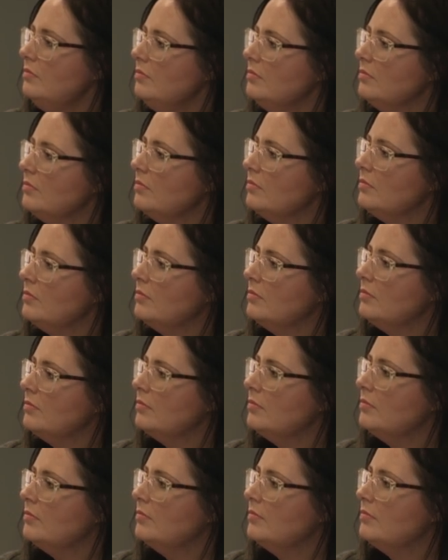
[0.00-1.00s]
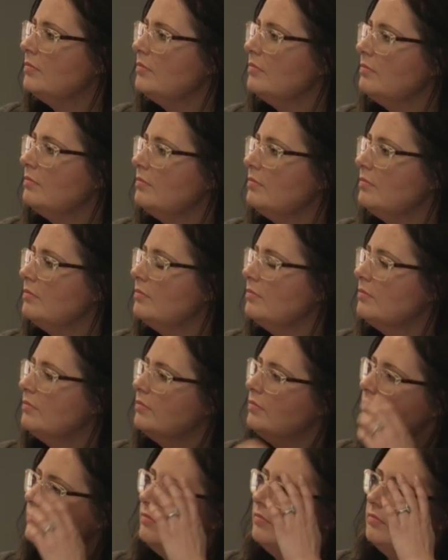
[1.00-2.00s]

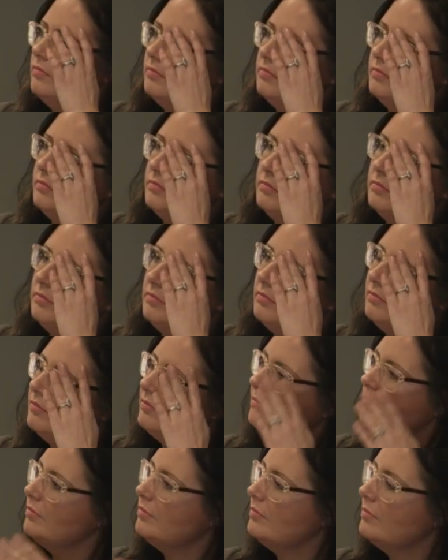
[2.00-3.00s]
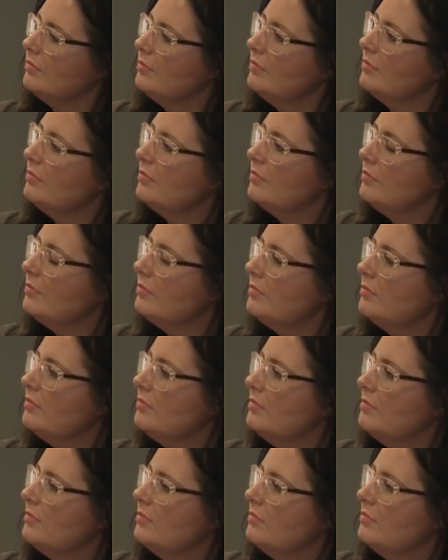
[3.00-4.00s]
(silent)